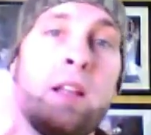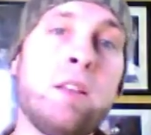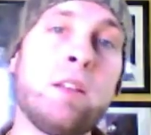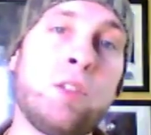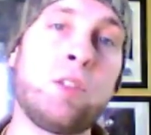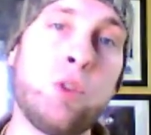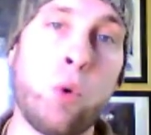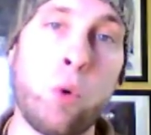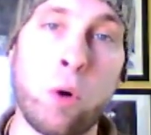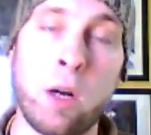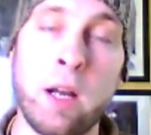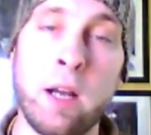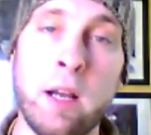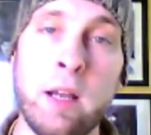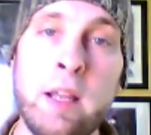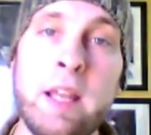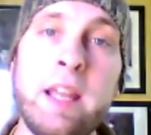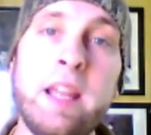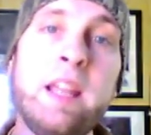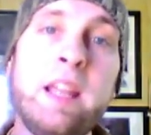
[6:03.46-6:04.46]
in the
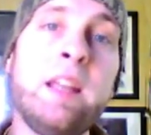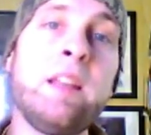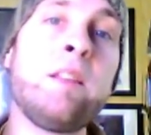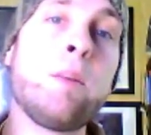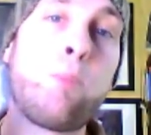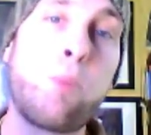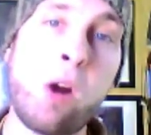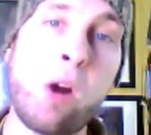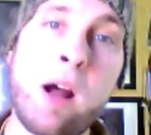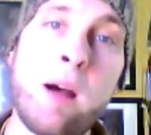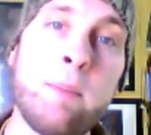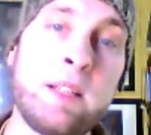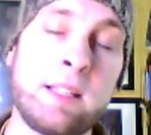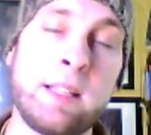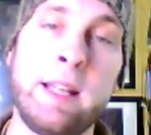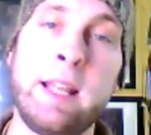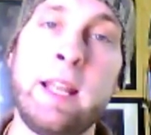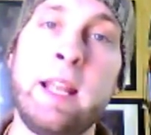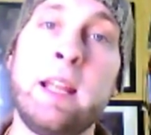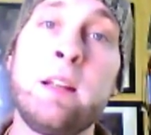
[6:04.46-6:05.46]
Torah in the
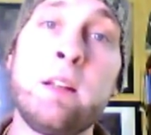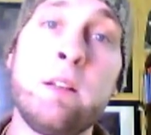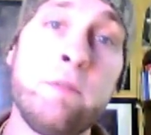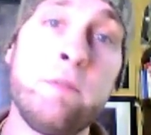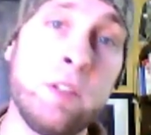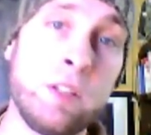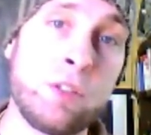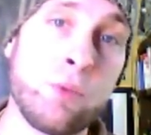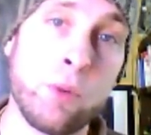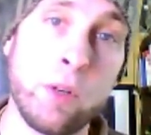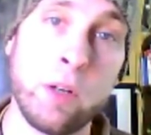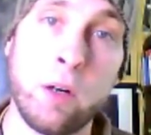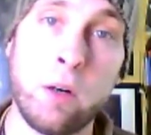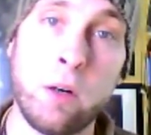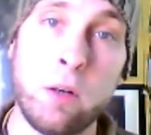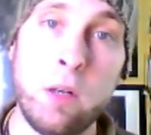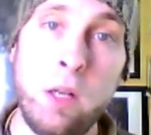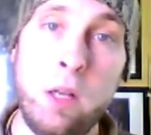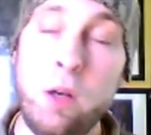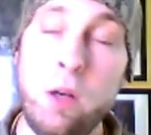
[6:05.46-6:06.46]
promised land of Israel.
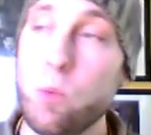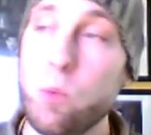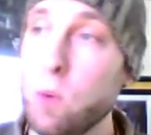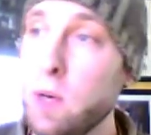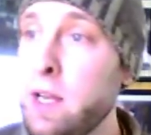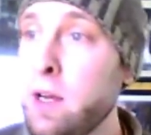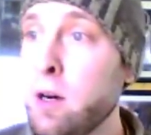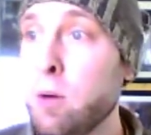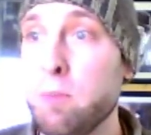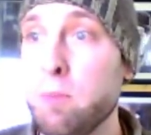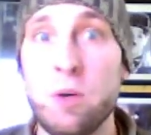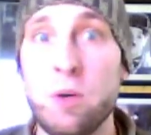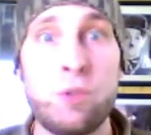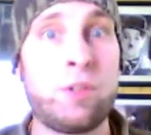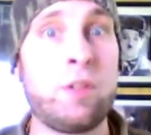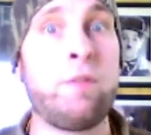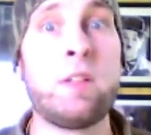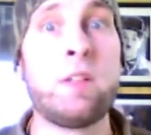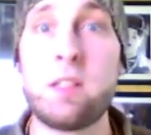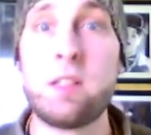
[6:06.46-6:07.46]
Well,
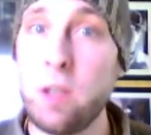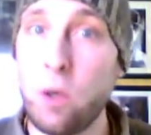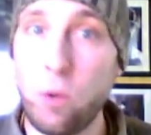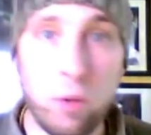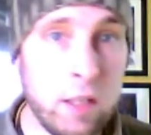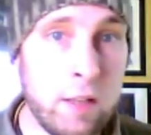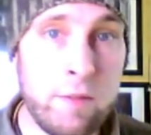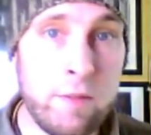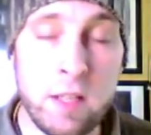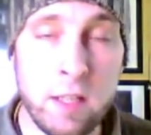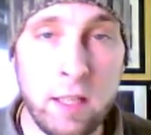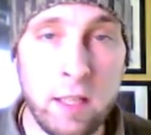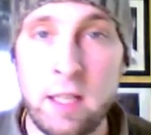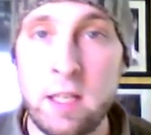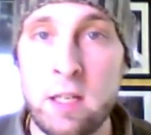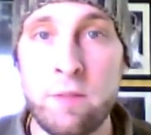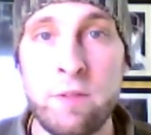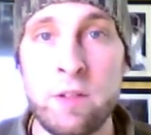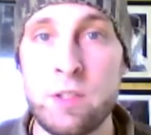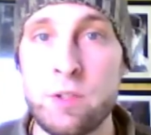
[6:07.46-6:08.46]
most of us don't live in the
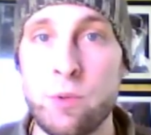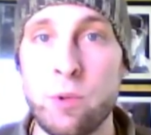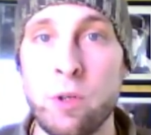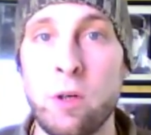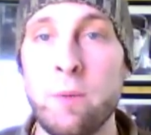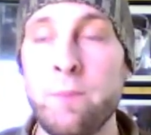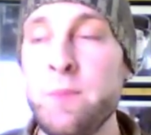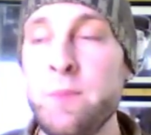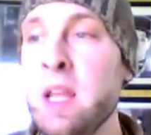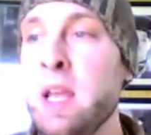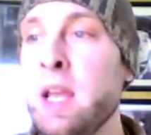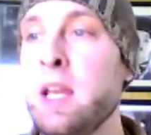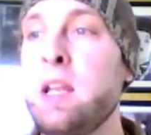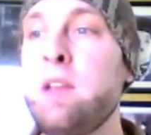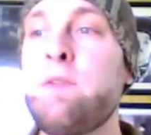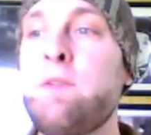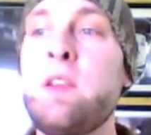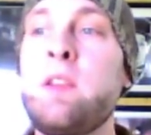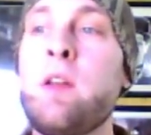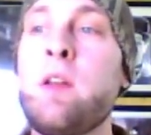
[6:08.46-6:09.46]
land of Israel.
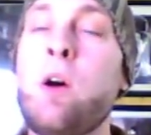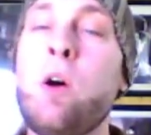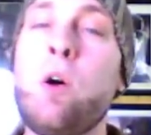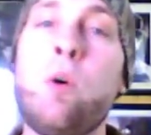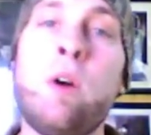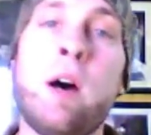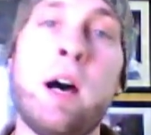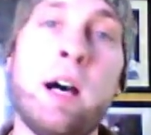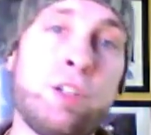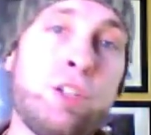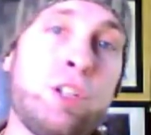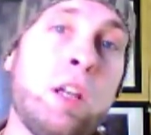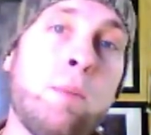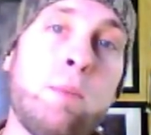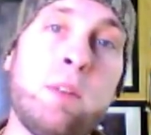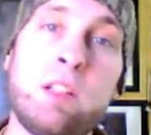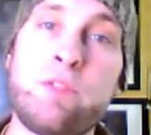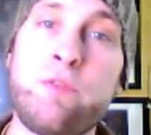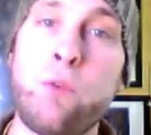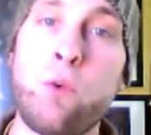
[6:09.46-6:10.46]
And even though
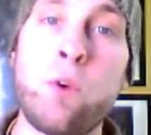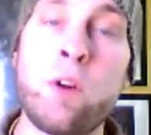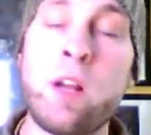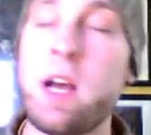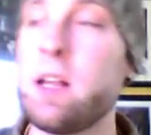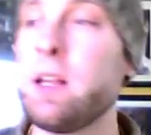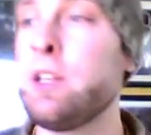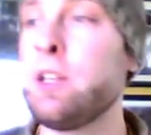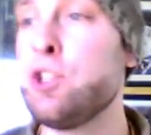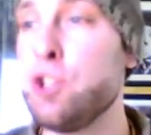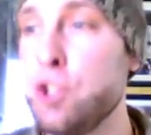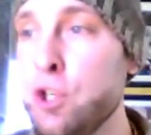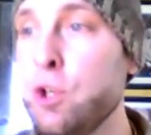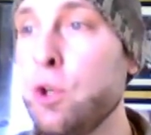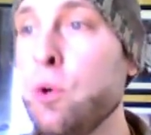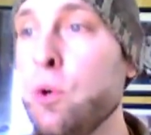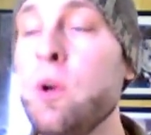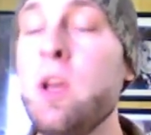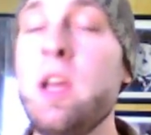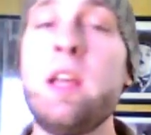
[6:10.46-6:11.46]
Hashem in his foreknowledge
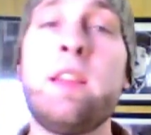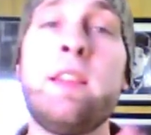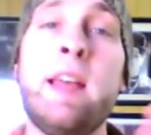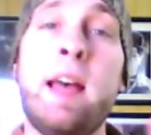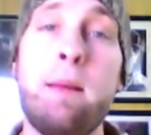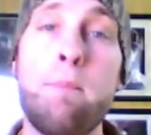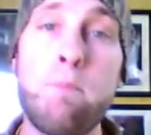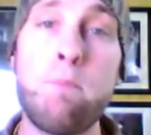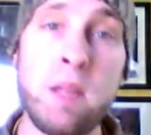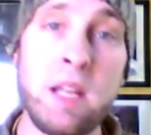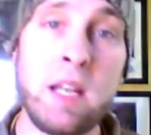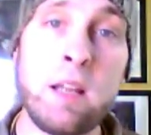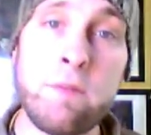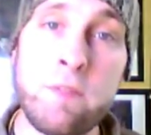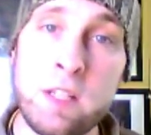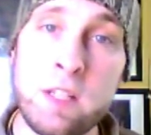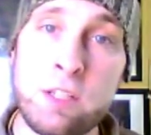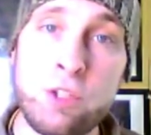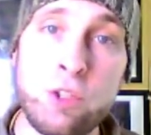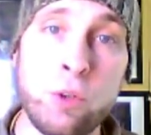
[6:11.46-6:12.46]
knew that many
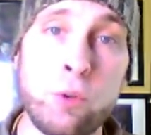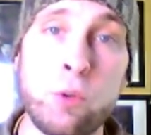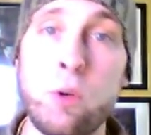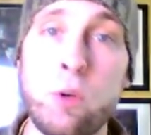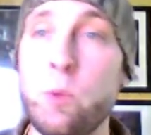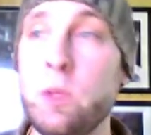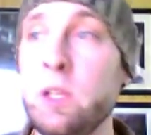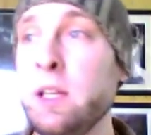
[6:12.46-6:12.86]
of his children